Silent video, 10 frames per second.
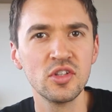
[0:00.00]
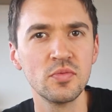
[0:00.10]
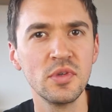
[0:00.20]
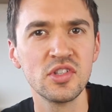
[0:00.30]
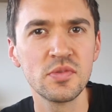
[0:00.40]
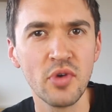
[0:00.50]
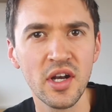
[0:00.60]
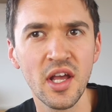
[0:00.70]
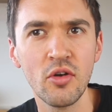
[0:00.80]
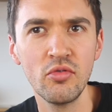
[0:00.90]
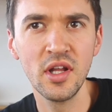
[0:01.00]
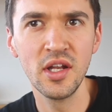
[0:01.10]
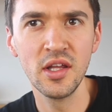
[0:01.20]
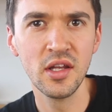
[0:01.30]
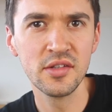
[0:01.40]
just means spread out,
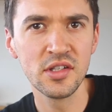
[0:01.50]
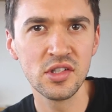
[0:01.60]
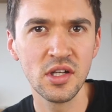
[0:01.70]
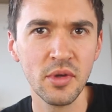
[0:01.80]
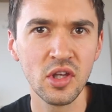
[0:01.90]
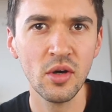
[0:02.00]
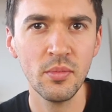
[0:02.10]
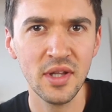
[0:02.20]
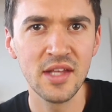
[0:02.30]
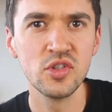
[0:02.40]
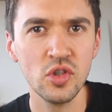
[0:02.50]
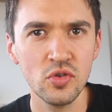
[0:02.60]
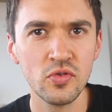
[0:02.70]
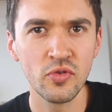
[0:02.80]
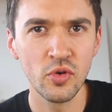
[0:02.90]
really, and essentially become less
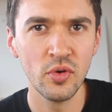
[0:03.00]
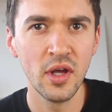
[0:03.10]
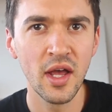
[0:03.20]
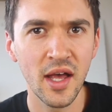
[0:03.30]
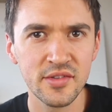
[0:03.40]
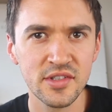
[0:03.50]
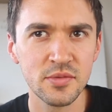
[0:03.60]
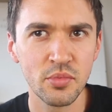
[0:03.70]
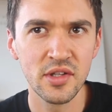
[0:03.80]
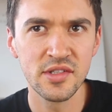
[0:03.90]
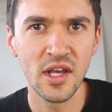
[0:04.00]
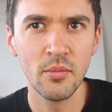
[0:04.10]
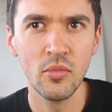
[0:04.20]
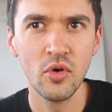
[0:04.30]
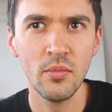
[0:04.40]
useful as it spreads out
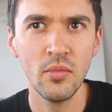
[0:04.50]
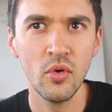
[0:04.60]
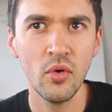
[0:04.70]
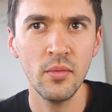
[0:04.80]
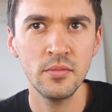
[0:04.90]
more and more.